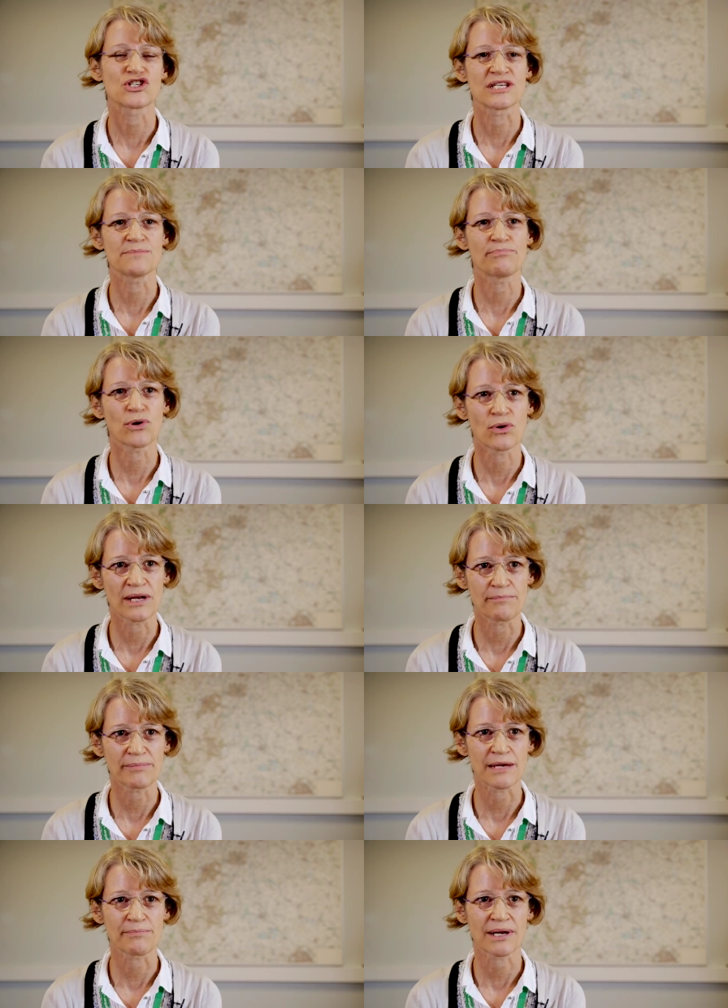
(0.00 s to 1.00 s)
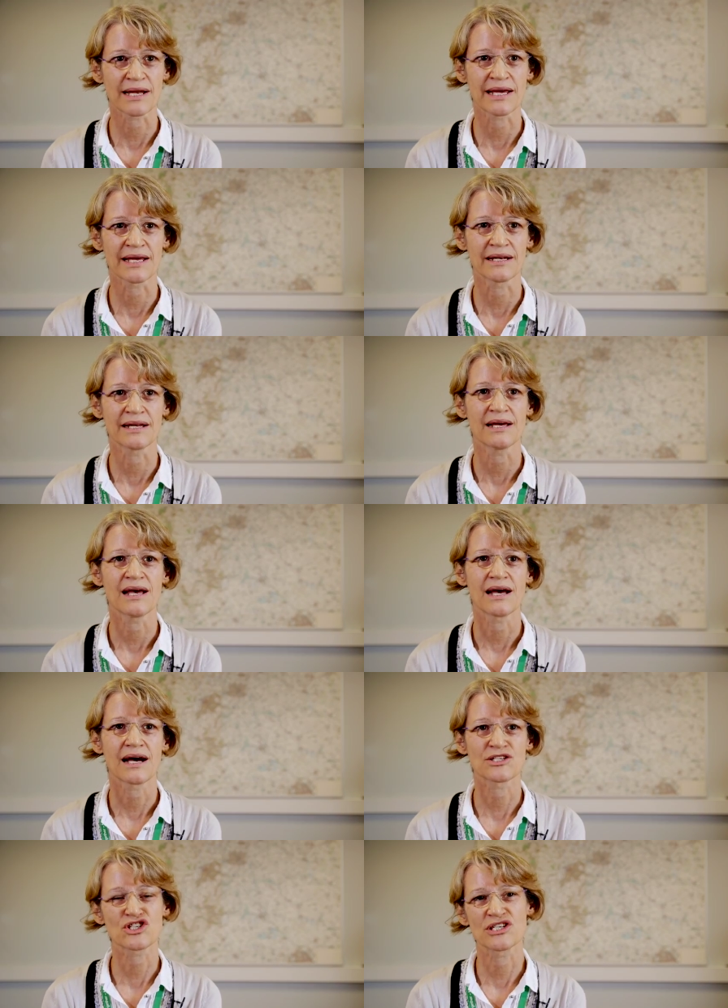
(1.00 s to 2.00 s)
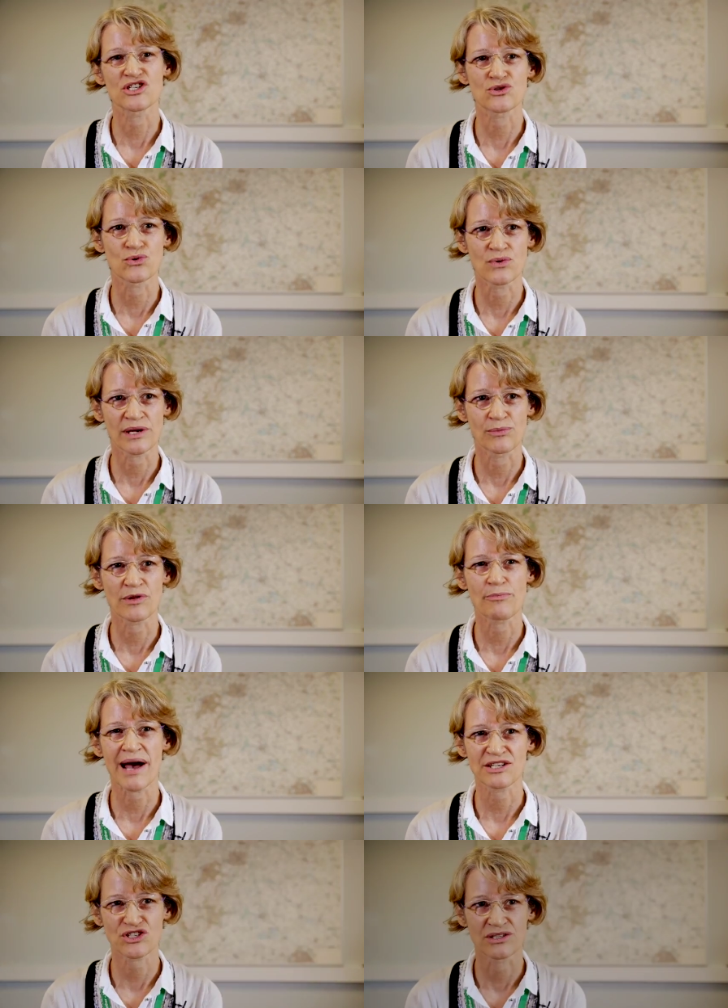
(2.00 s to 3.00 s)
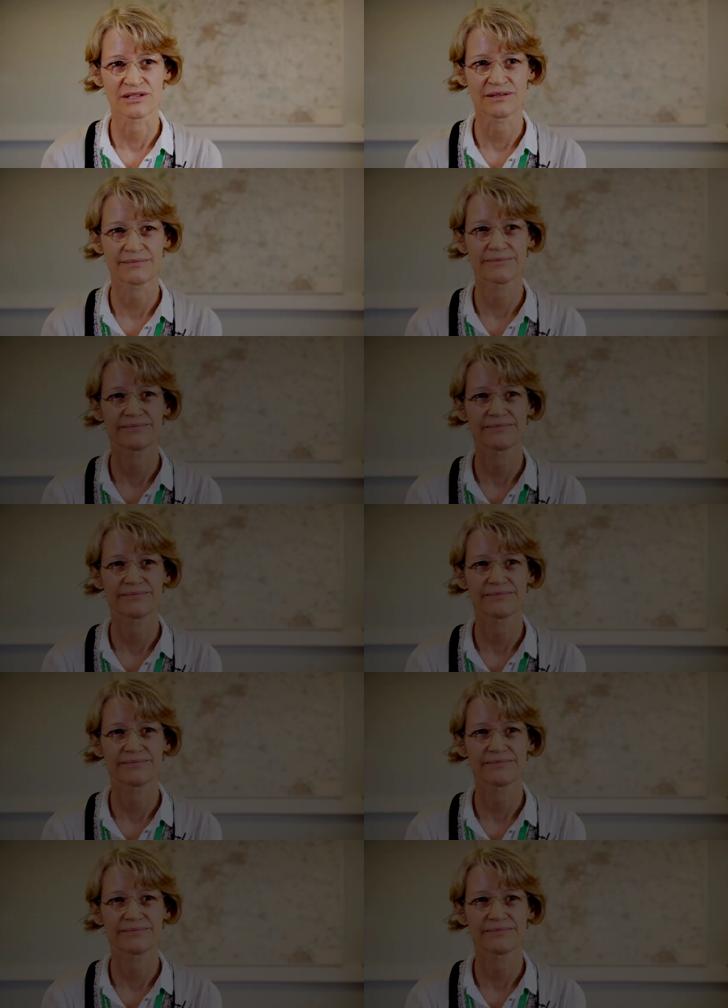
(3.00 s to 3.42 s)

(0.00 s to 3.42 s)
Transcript: She's pulling people in and she's talking with passion.